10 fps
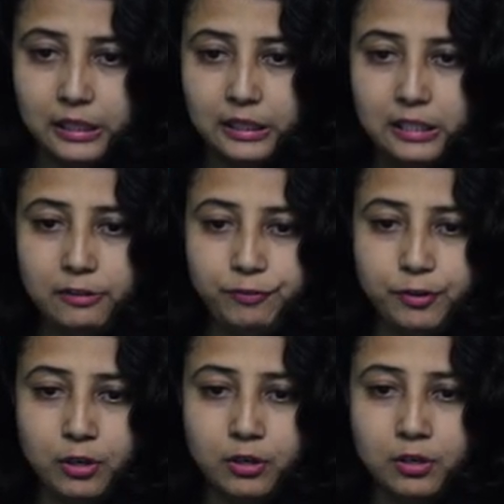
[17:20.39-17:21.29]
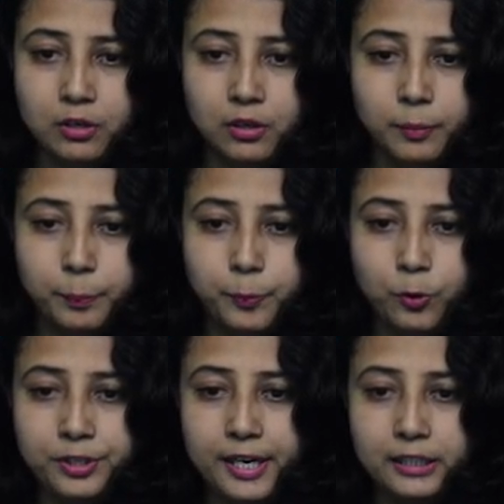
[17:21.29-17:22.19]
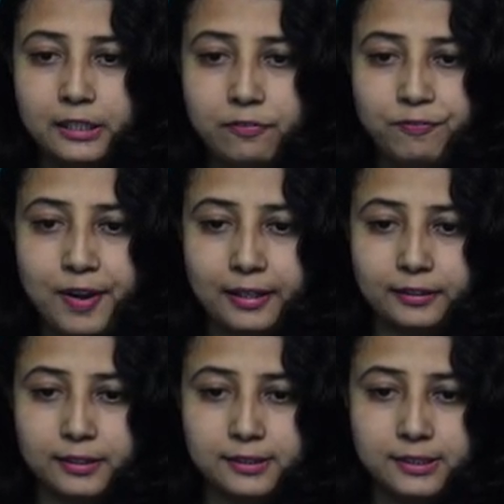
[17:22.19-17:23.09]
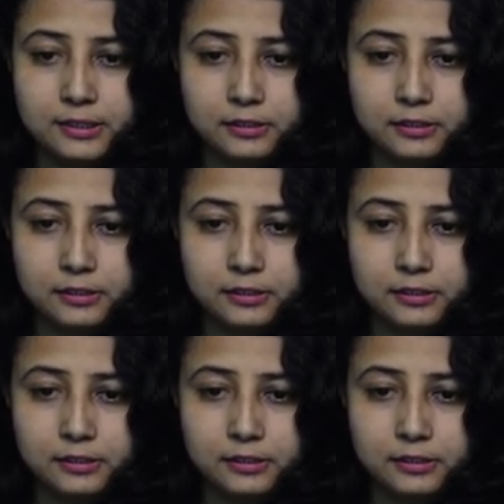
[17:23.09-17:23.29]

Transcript: if your protective factors, this,